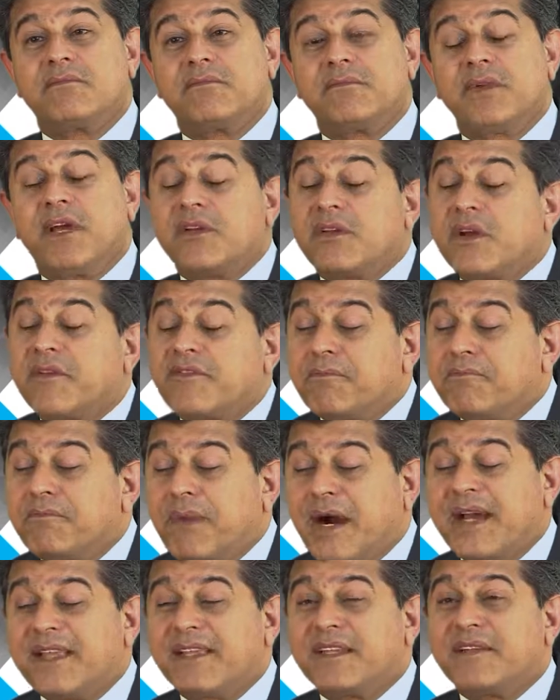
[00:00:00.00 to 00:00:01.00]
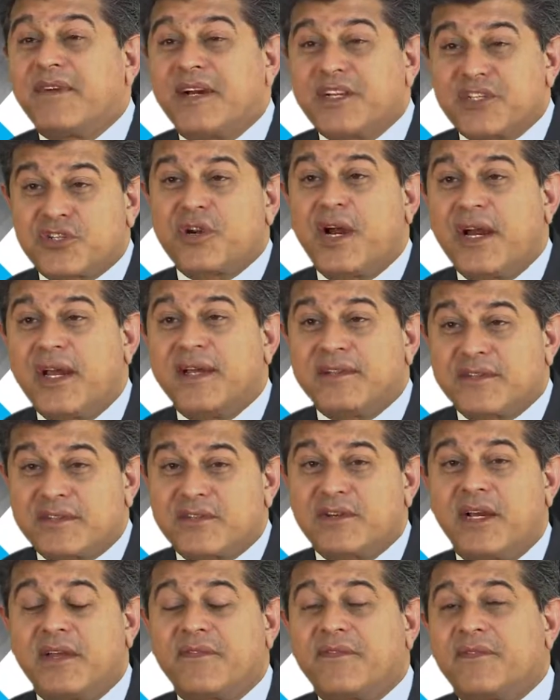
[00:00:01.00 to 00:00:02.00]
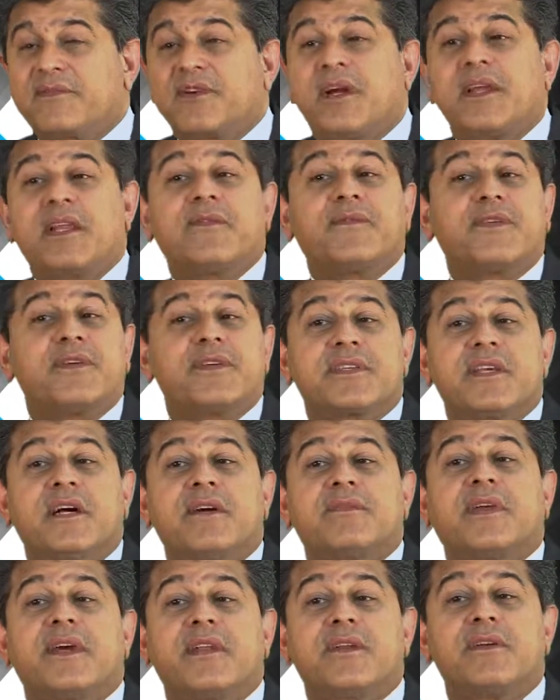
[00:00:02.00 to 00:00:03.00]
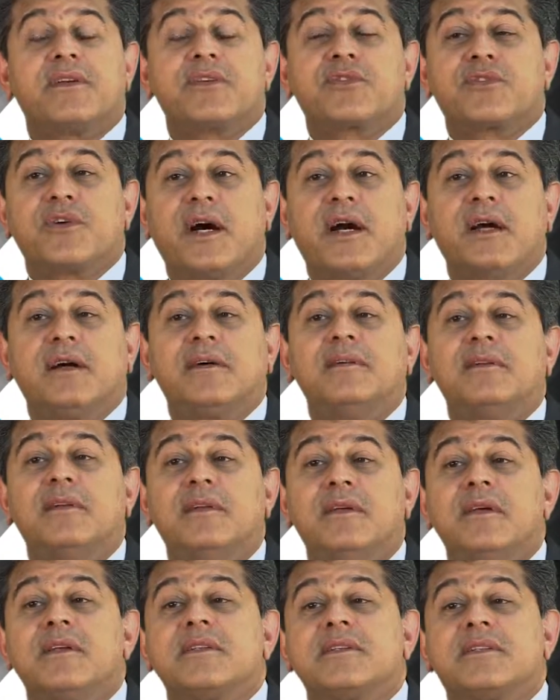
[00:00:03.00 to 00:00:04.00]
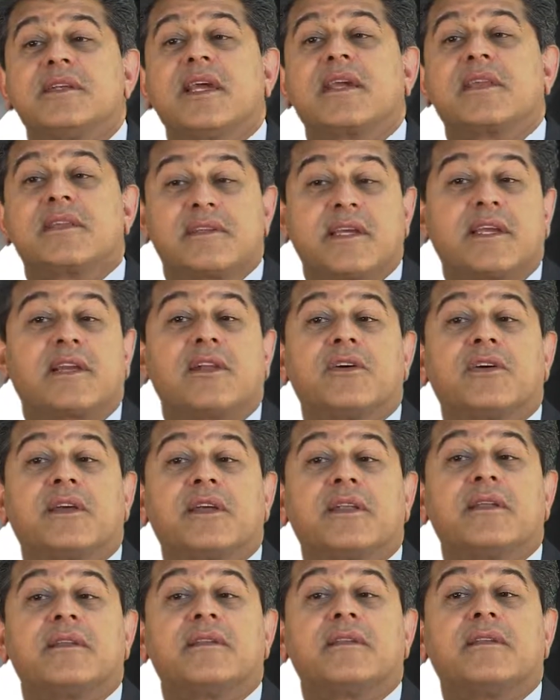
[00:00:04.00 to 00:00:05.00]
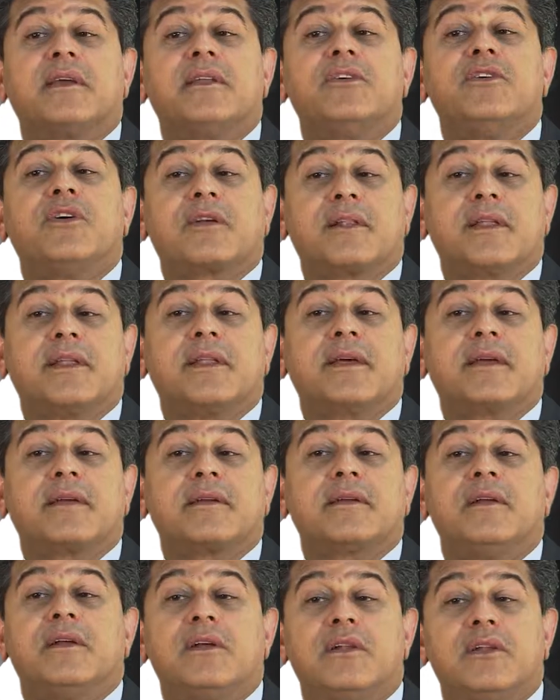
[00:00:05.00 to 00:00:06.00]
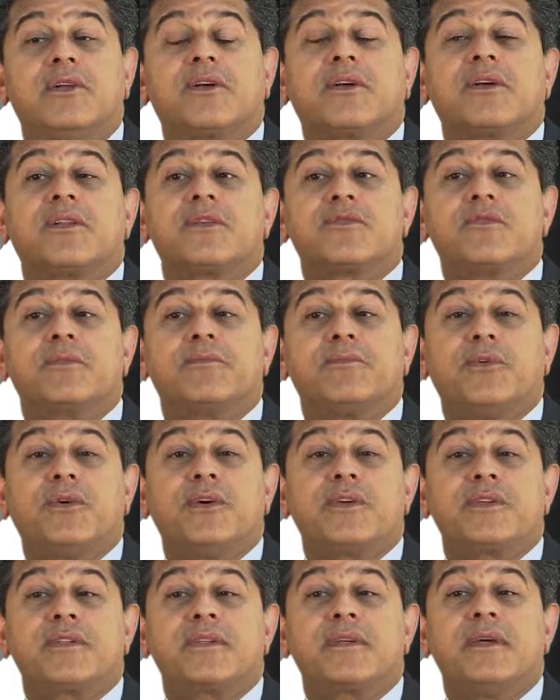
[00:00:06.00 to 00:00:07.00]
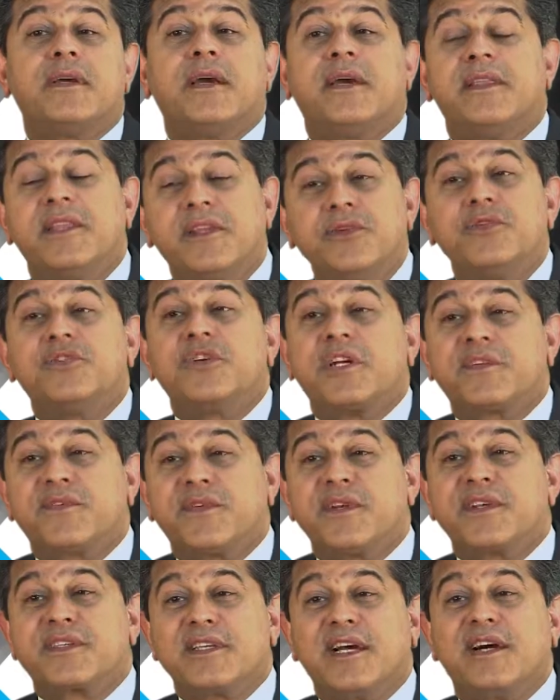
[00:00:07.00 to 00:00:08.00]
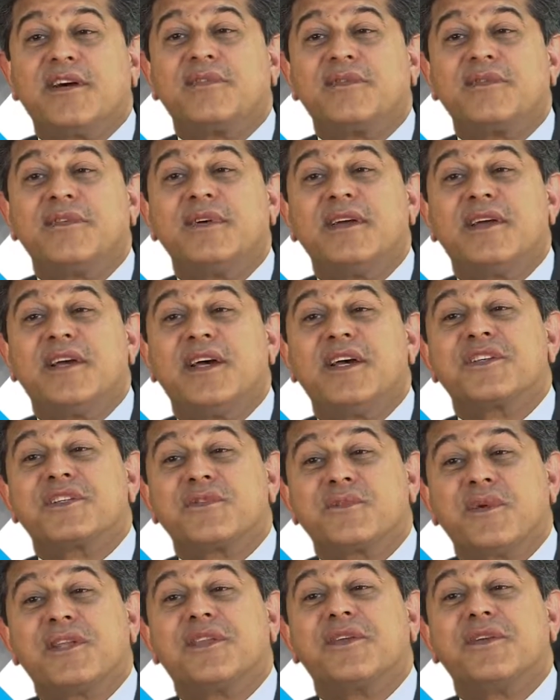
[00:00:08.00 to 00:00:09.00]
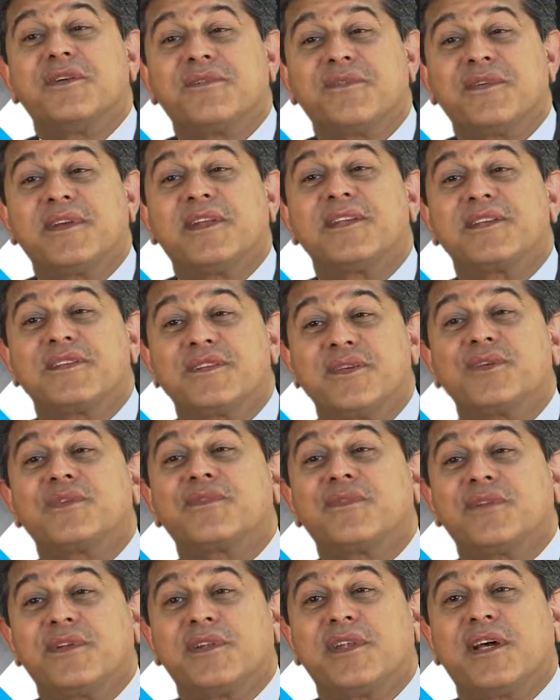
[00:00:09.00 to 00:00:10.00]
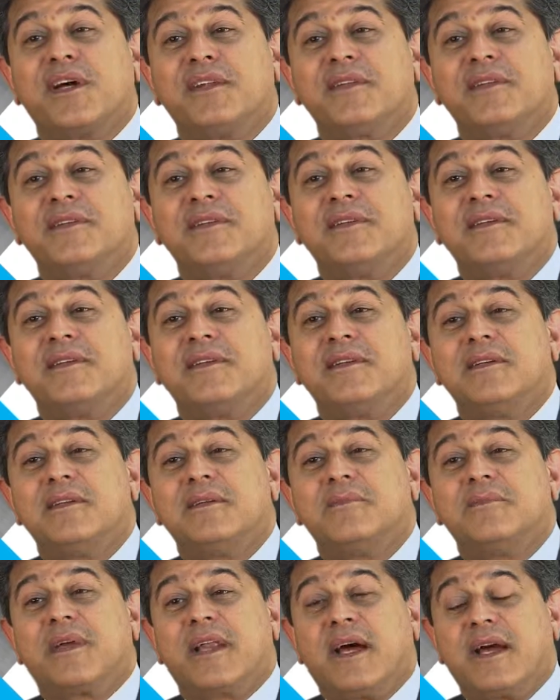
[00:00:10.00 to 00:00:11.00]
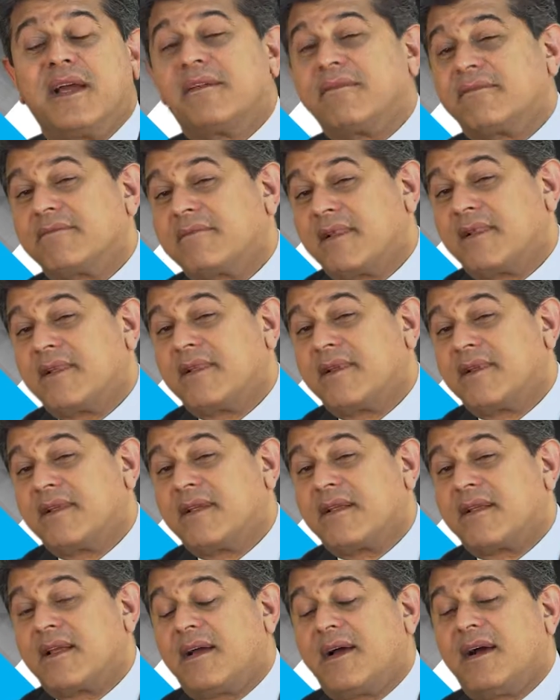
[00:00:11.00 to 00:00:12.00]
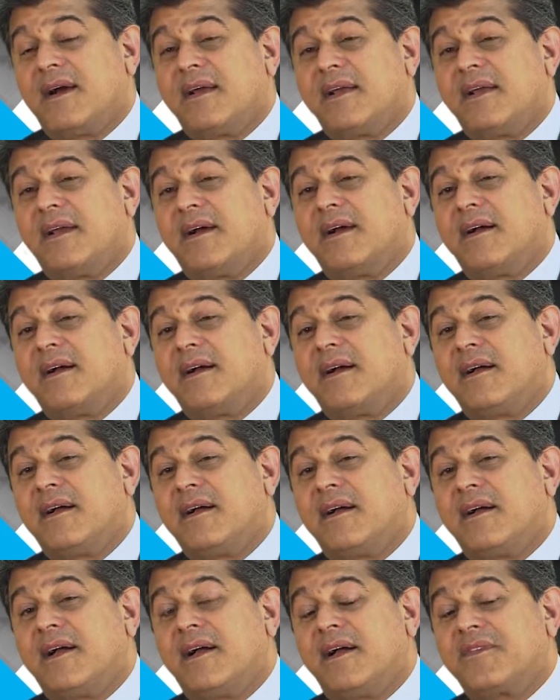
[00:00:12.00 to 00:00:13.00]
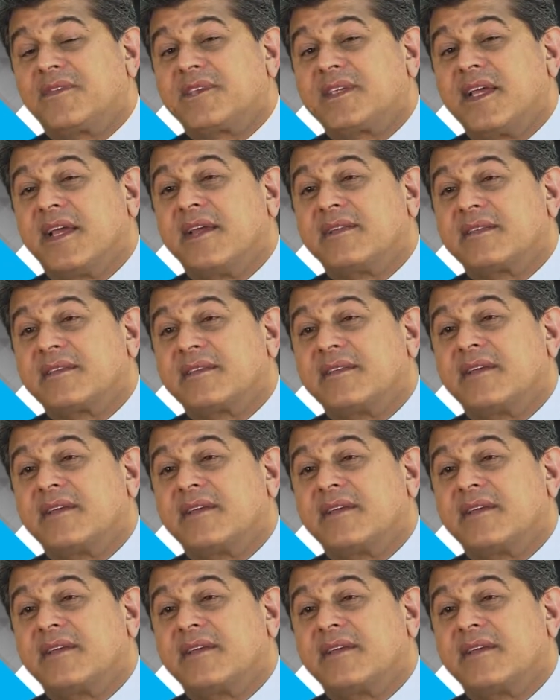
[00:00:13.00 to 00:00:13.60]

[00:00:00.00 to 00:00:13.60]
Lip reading: you have to buy the device, try it out for yourself, get it on a trial, take a look at it in your clinic, look at those reports, and then you judge for yourself as to whether you feel it's useful or not. But I have to say